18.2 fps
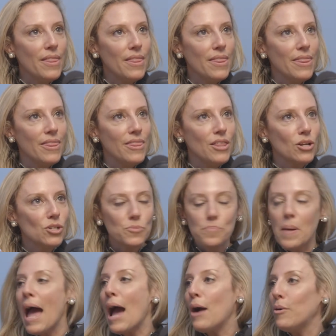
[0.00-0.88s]
there's
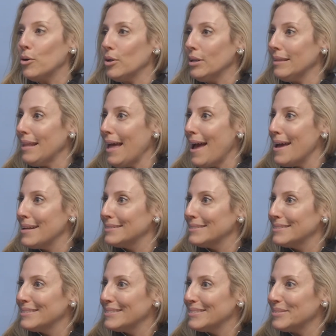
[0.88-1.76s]
power in that,
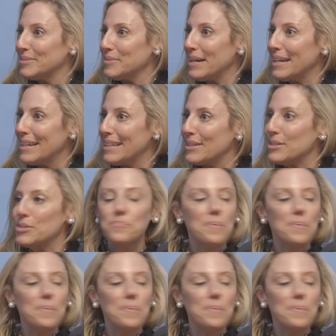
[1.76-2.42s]
right? There's